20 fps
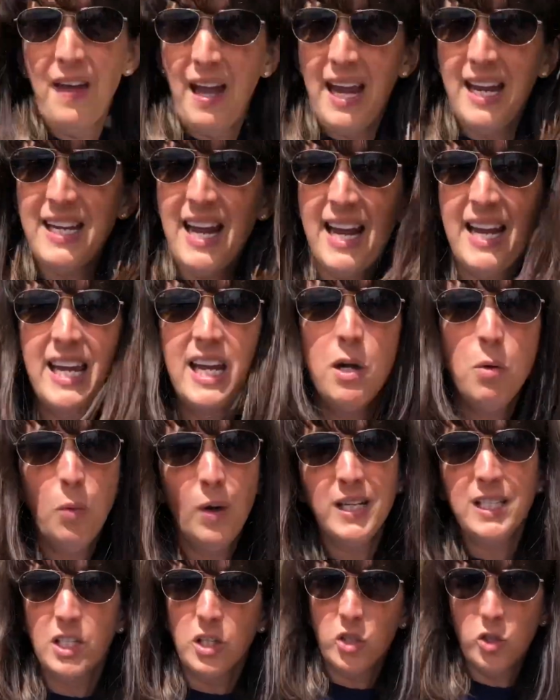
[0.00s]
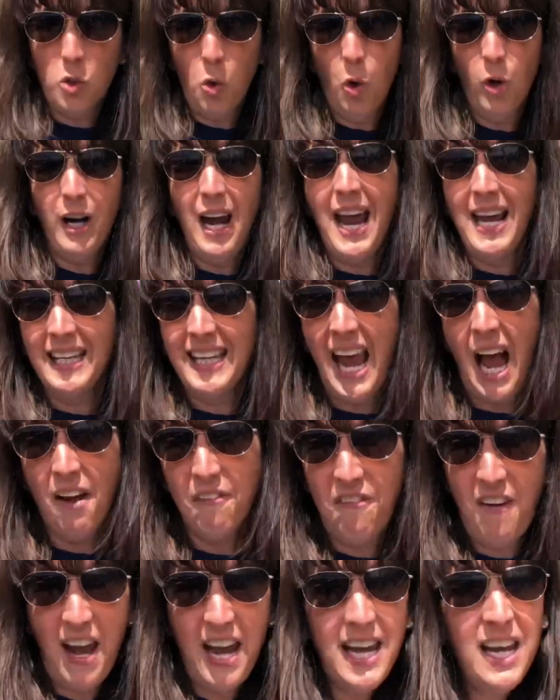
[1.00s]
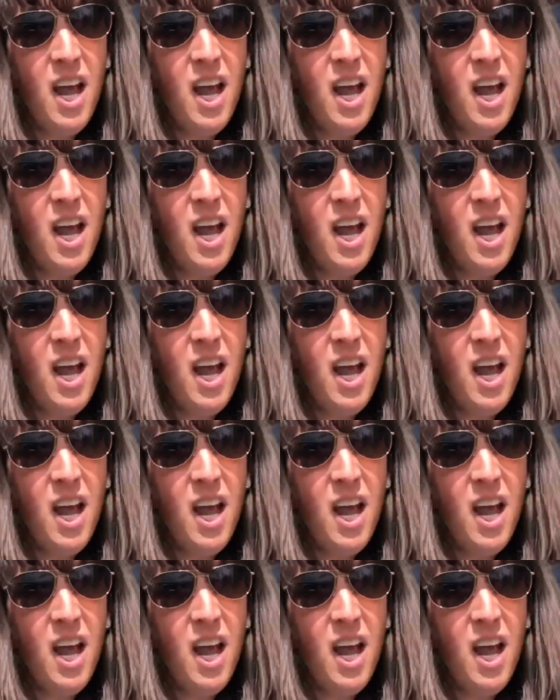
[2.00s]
heyday, it was a store and cafe,